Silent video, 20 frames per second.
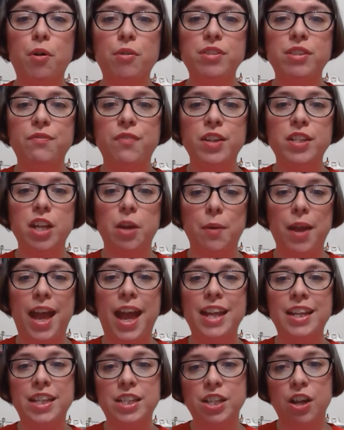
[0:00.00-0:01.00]
the video at
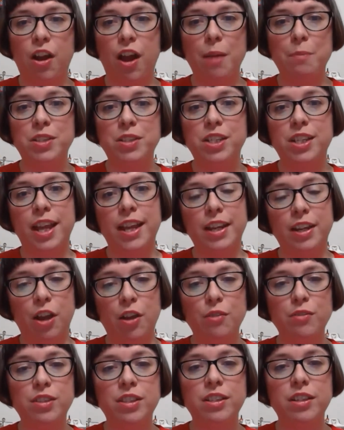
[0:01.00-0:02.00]
any time to take notes,